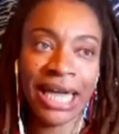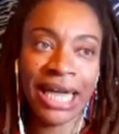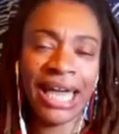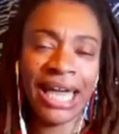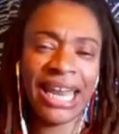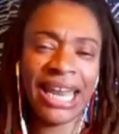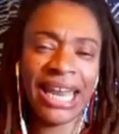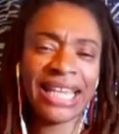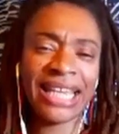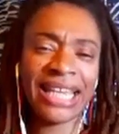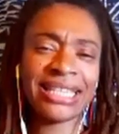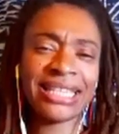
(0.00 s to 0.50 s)

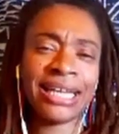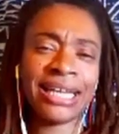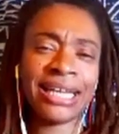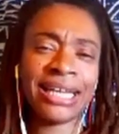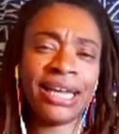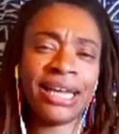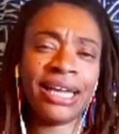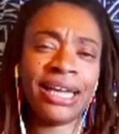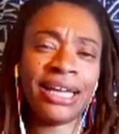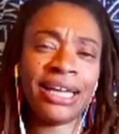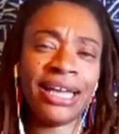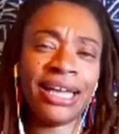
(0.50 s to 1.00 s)
And I
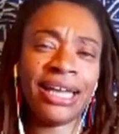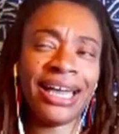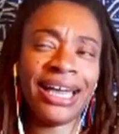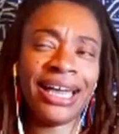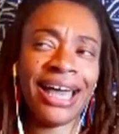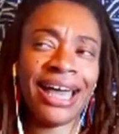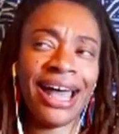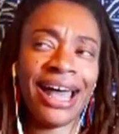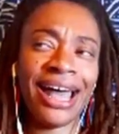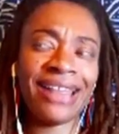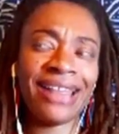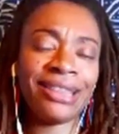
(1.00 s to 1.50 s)
said,
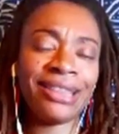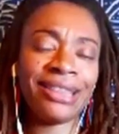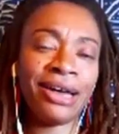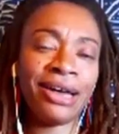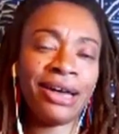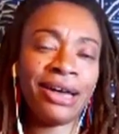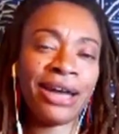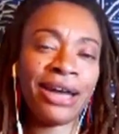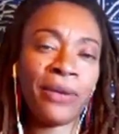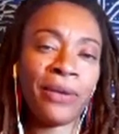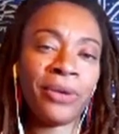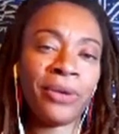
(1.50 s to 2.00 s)
I
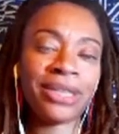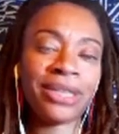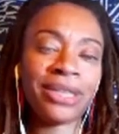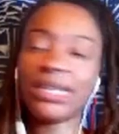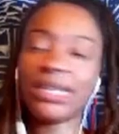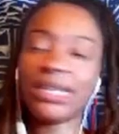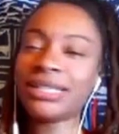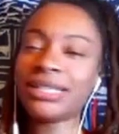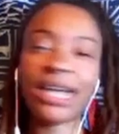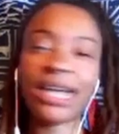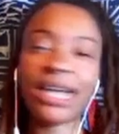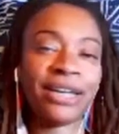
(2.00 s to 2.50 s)
thought I was.
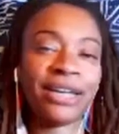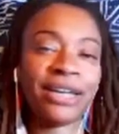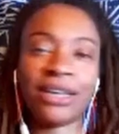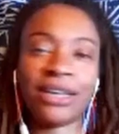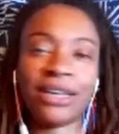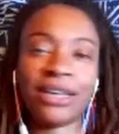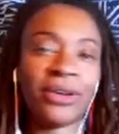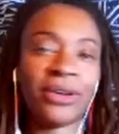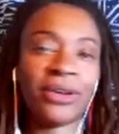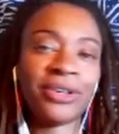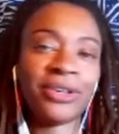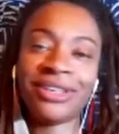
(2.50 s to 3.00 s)
He's like,
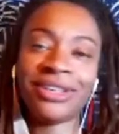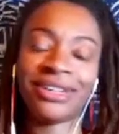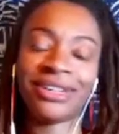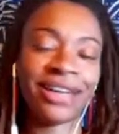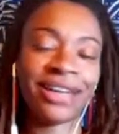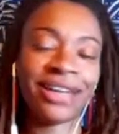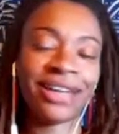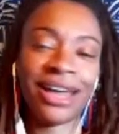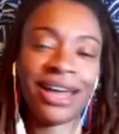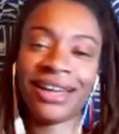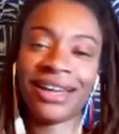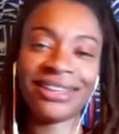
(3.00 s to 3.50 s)
no, you're
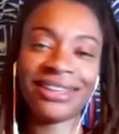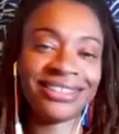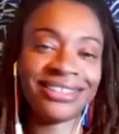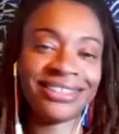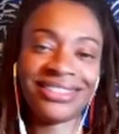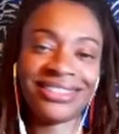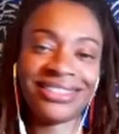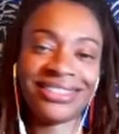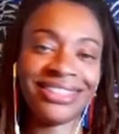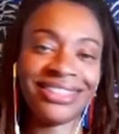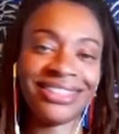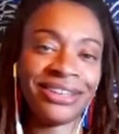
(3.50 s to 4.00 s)
not.
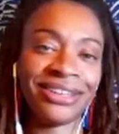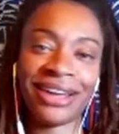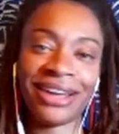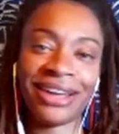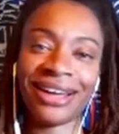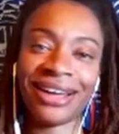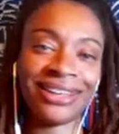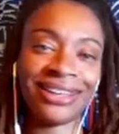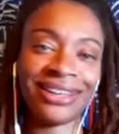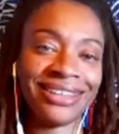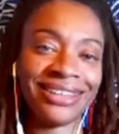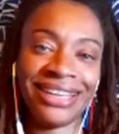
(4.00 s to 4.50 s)
You're
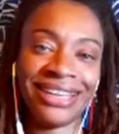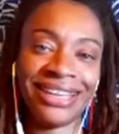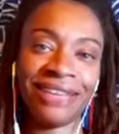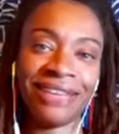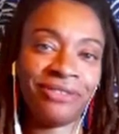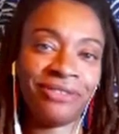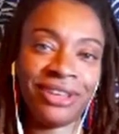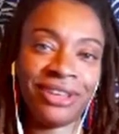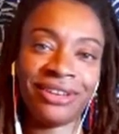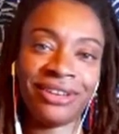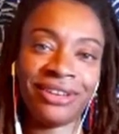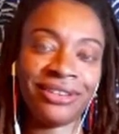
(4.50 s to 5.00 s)
not
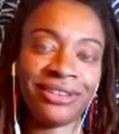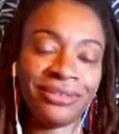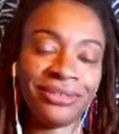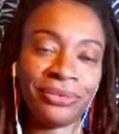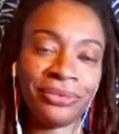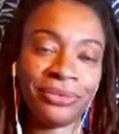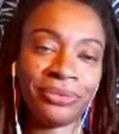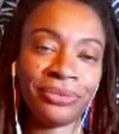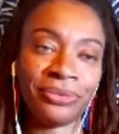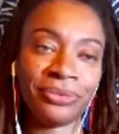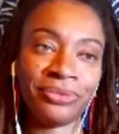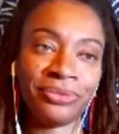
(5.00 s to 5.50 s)
giving,
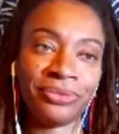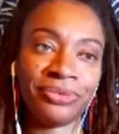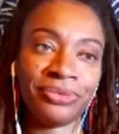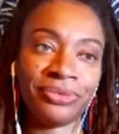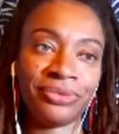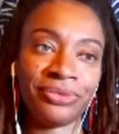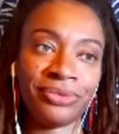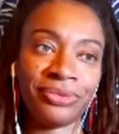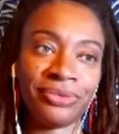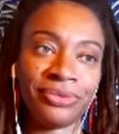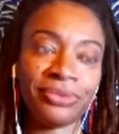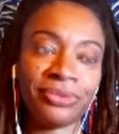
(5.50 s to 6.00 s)

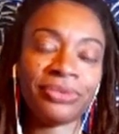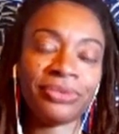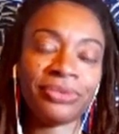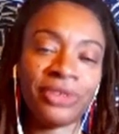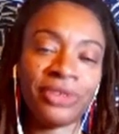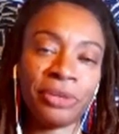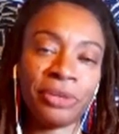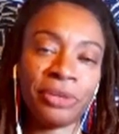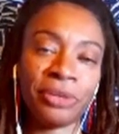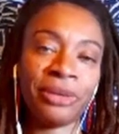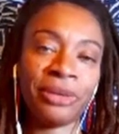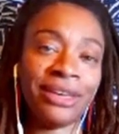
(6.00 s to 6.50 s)

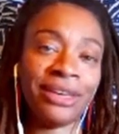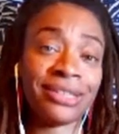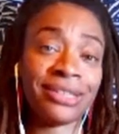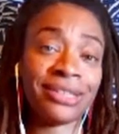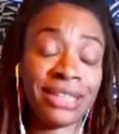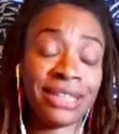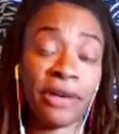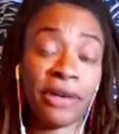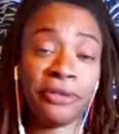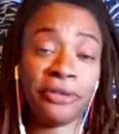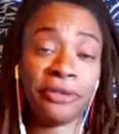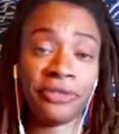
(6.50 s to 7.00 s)
you're being
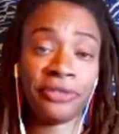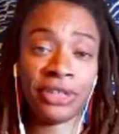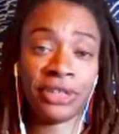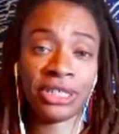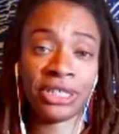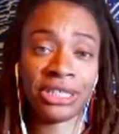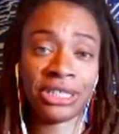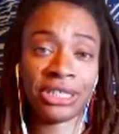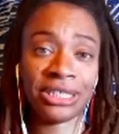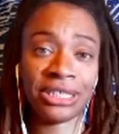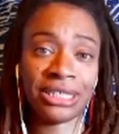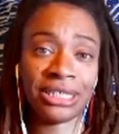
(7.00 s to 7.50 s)

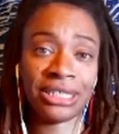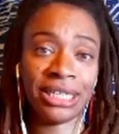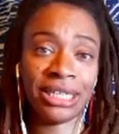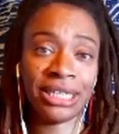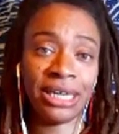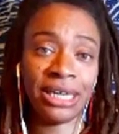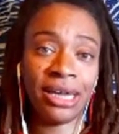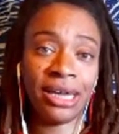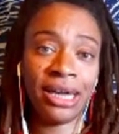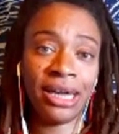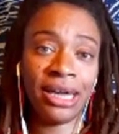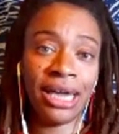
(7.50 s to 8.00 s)
selfish.
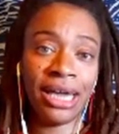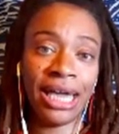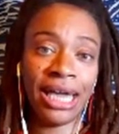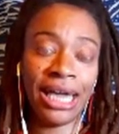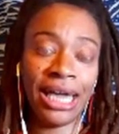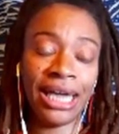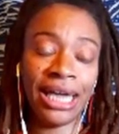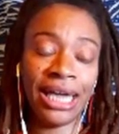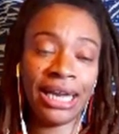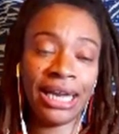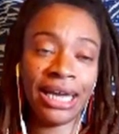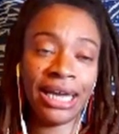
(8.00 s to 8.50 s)

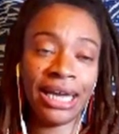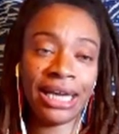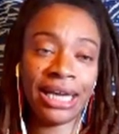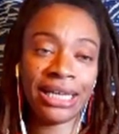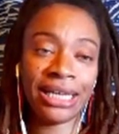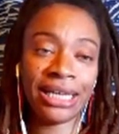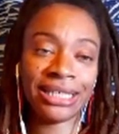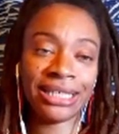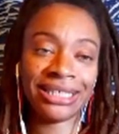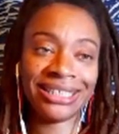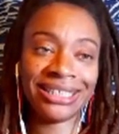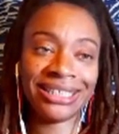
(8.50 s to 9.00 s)
And
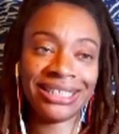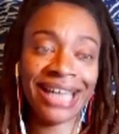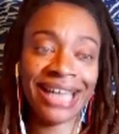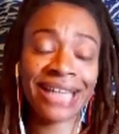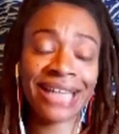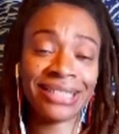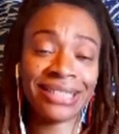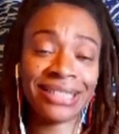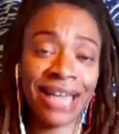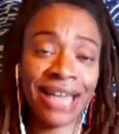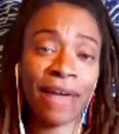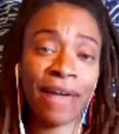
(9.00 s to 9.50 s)
I
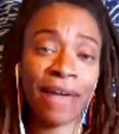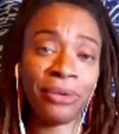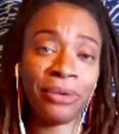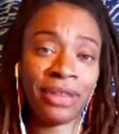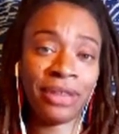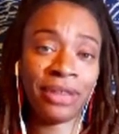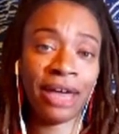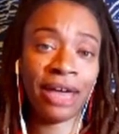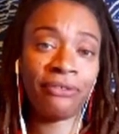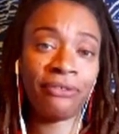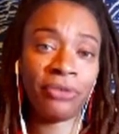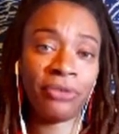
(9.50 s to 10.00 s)
sat with
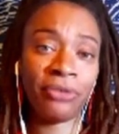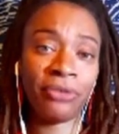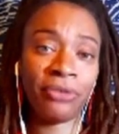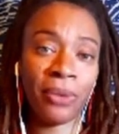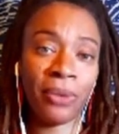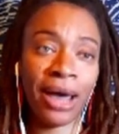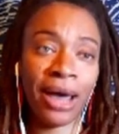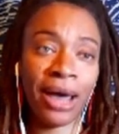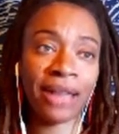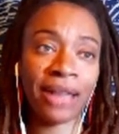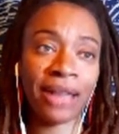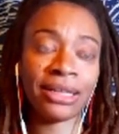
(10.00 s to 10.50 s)
that for a
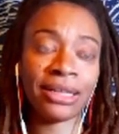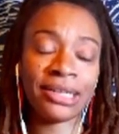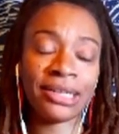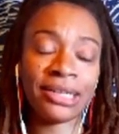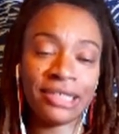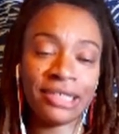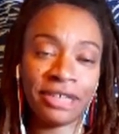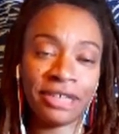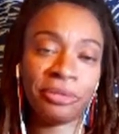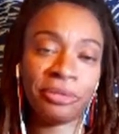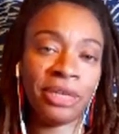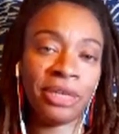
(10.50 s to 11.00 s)
while, and it
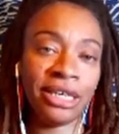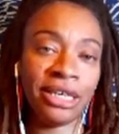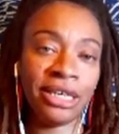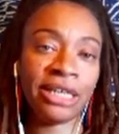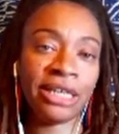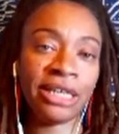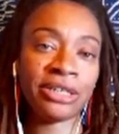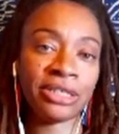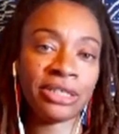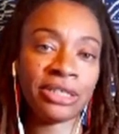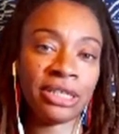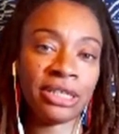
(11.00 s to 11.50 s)
took me
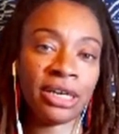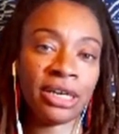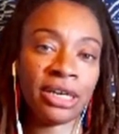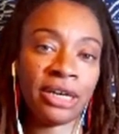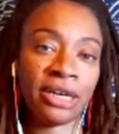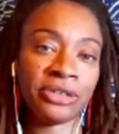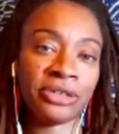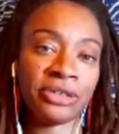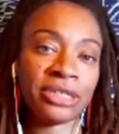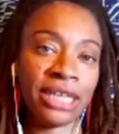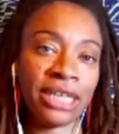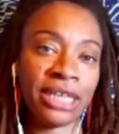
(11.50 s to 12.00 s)
years to
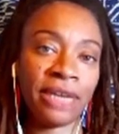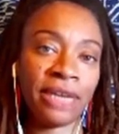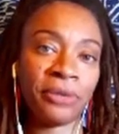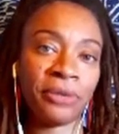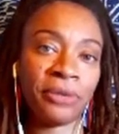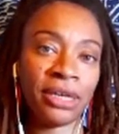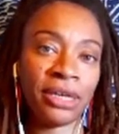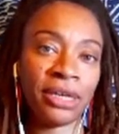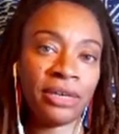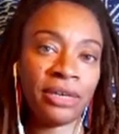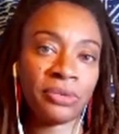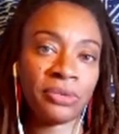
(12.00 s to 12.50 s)
understand
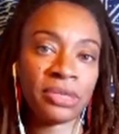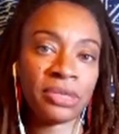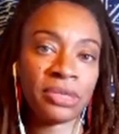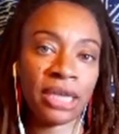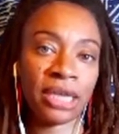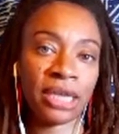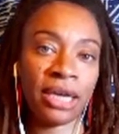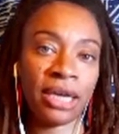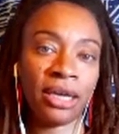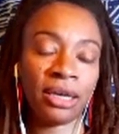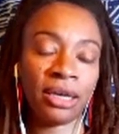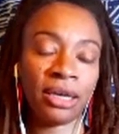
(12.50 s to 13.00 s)
what he was
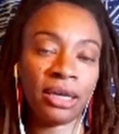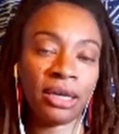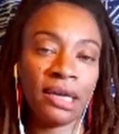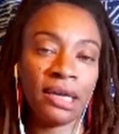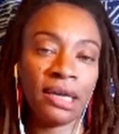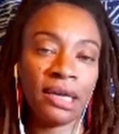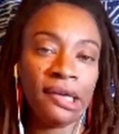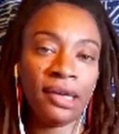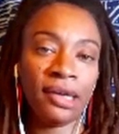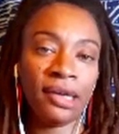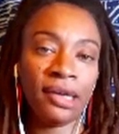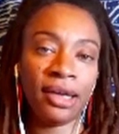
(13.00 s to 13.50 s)
saying.
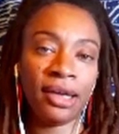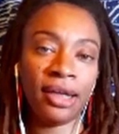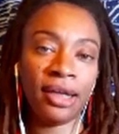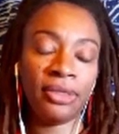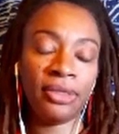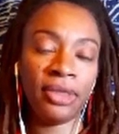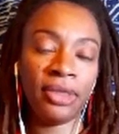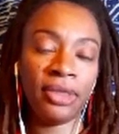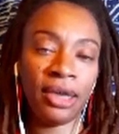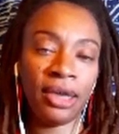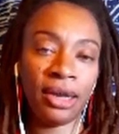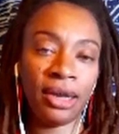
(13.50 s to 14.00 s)

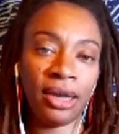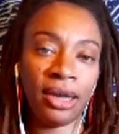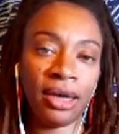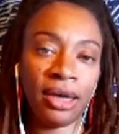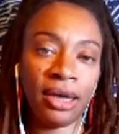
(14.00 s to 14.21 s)
And then